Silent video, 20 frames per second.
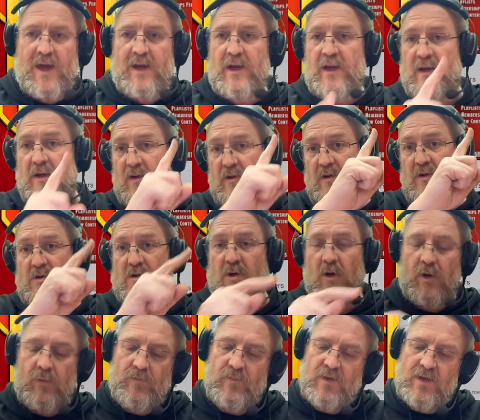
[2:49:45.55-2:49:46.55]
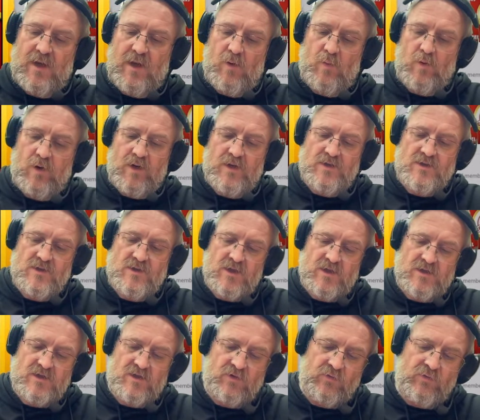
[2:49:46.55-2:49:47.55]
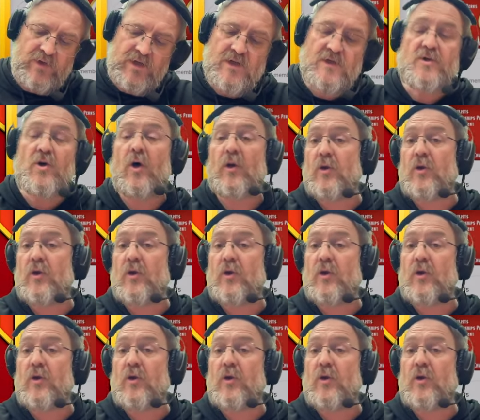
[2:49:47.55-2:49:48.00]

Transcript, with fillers: and then at the top there where it says 3